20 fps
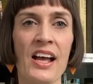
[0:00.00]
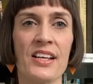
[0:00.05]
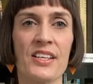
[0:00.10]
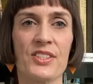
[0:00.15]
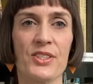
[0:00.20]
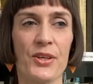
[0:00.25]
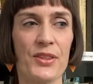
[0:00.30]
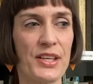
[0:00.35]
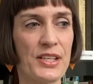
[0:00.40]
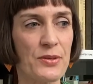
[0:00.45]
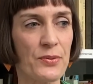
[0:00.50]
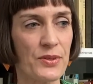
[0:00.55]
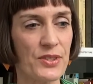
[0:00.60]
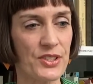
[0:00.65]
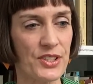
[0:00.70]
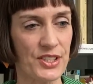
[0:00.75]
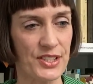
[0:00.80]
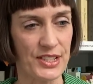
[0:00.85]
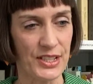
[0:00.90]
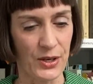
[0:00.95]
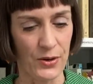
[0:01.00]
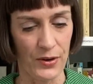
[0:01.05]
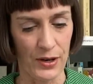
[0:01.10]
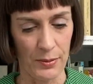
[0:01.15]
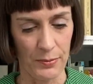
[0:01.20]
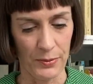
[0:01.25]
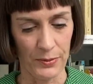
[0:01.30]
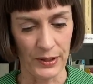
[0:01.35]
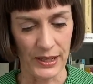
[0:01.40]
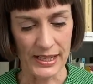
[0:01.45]
So this was just
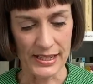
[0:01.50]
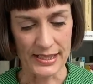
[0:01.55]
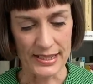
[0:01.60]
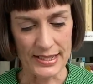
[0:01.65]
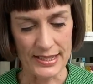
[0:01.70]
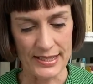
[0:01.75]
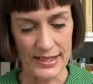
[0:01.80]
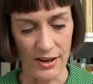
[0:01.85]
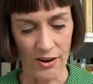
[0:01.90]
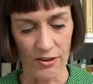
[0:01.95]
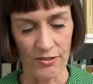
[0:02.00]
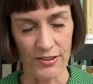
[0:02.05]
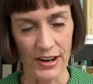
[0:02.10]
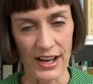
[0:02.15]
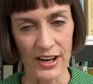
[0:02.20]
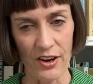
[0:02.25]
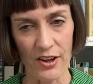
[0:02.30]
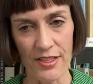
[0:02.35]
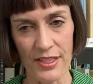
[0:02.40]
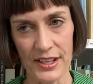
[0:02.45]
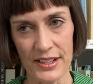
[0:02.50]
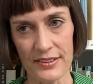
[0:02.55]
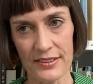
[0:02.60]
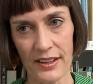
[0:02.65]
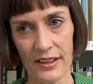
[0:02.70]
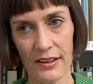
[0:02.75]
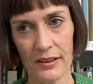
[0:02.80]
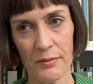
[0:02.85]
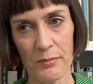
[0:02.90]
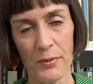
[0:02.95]
incredible in itself, and I think
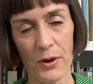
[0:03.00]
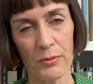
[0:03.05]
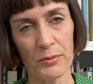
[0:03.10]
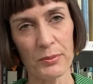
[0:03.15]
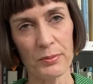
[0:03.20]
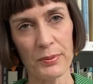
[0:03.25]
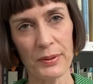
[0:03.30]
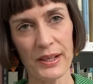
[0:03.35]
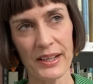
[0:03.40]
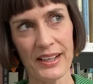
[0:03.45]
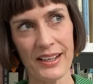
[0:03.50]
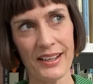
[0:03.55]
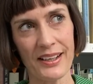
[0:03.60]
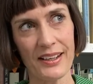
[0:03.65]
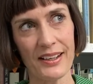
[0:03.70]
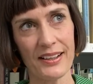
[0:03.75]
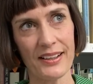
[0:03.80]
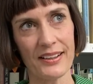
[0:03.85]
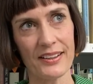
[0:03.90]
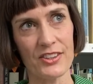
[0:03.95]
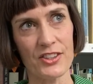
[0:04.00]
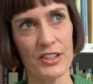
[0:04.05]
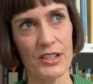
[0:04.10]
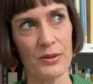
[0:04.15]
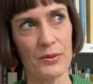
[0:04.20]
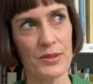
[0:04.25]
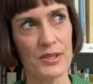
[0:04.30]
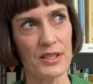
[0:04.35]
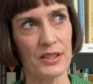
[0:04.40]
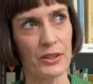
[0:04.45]
that probably she
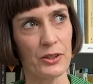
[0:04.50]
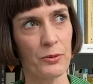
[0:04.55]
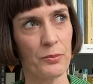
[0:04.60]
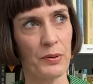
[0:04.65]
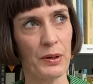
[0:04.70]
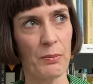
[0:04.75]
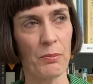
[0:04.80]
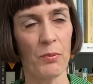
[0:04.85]
was a little bit